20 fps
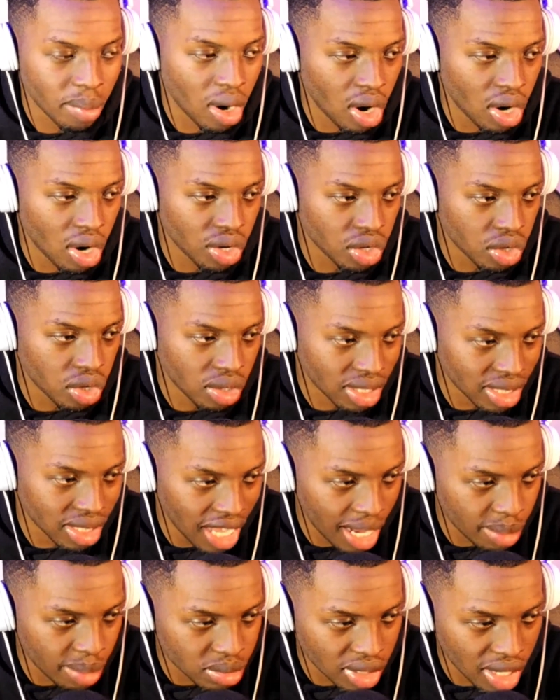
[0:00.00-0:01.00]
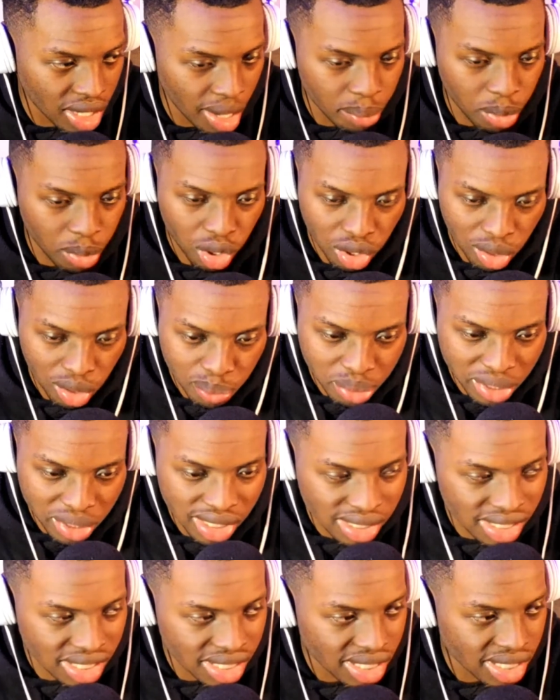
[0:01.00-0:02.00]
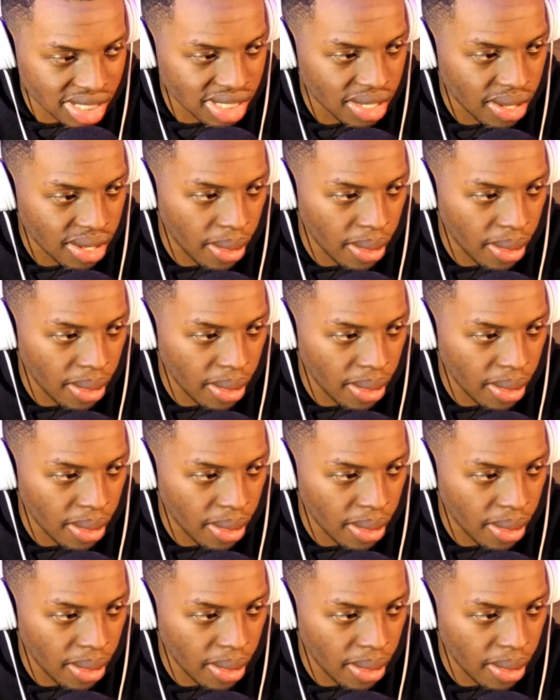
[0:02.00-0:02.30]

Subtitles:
on your laptop or your PC.